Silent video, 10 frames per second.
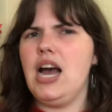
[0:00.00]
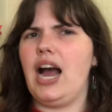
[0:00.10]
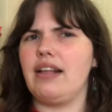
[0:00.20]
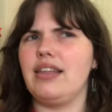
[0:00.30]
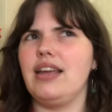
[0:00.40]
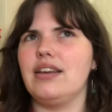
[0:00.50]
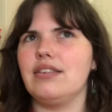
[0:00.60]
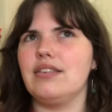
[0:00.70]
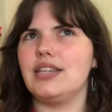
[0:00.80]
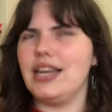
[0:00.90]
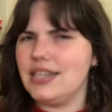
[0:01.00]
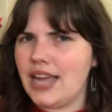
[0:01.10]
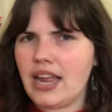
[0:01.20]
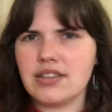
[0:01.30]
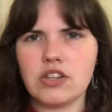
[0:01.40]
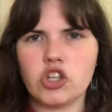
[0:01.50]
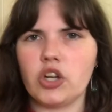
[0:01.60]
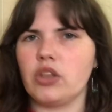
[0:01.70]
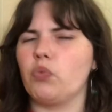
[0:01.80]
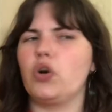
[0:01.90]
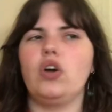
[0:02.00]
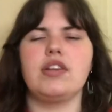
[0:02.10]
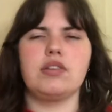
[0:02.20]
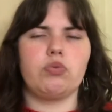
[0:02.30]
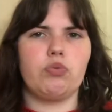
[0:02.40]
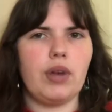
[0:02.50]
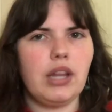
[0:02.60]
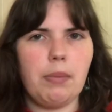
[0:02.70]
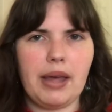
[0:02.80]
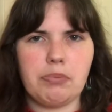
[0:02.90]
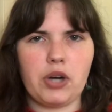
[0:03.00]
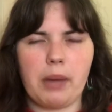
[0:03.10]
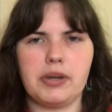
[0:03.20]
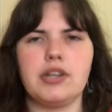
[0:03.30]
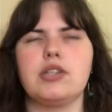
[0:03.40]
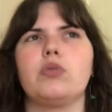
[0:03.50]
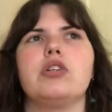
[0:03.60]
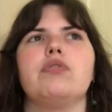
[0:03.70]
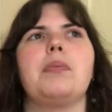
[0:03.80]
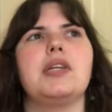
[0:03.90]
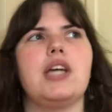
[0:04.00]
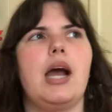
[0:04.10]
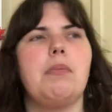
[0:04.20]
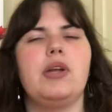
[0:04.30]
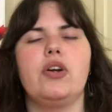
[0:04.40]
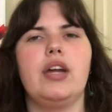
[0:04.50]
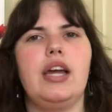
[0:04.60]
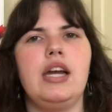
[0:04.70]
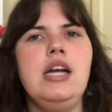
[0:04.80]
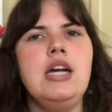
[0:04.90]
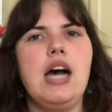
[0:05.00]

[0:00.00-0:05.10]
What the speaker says: I think 10 Days That Shook the World is a really big primary source from the time period.